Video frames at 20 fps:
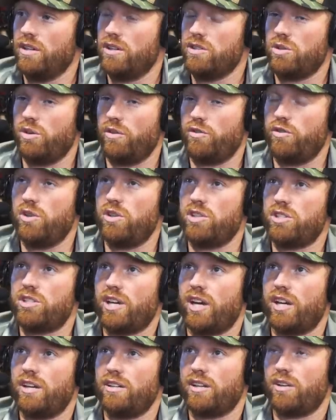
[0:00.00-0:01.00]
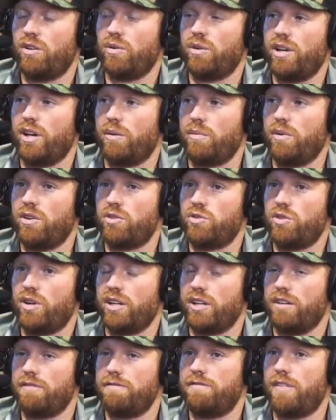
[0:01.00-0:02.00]
So if you decided, like, okay, I'm going to try
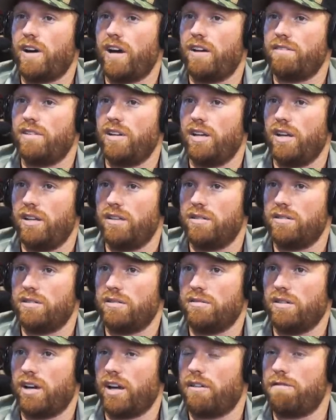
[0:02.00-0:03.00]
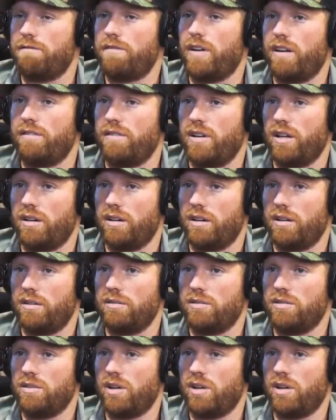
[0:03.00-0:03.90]
to get five days. I got a five day hunt.